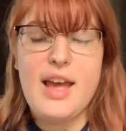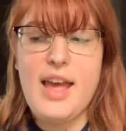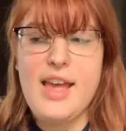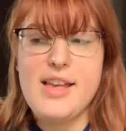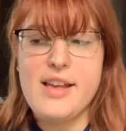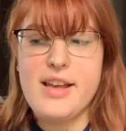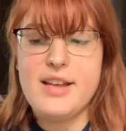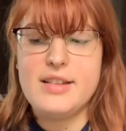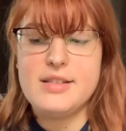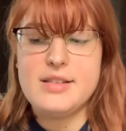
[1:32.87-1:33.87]

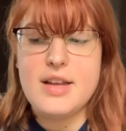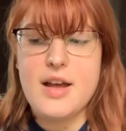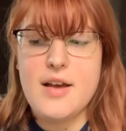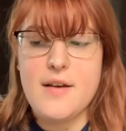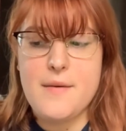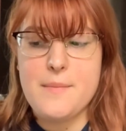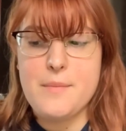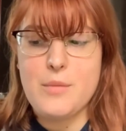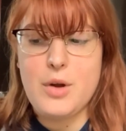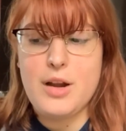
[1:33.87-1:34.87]
and
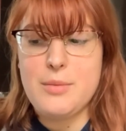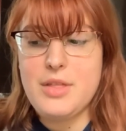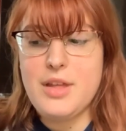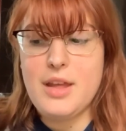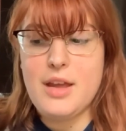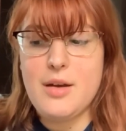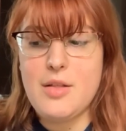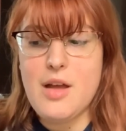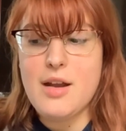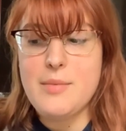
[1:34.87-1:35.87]
we're going to be thinking a
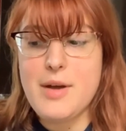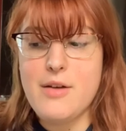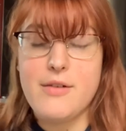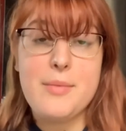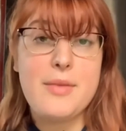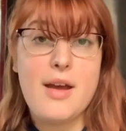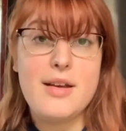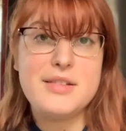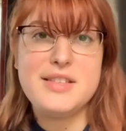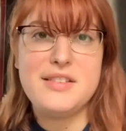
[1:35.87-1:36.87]
lot about
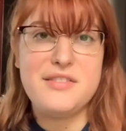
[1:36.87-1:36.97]
reptiles and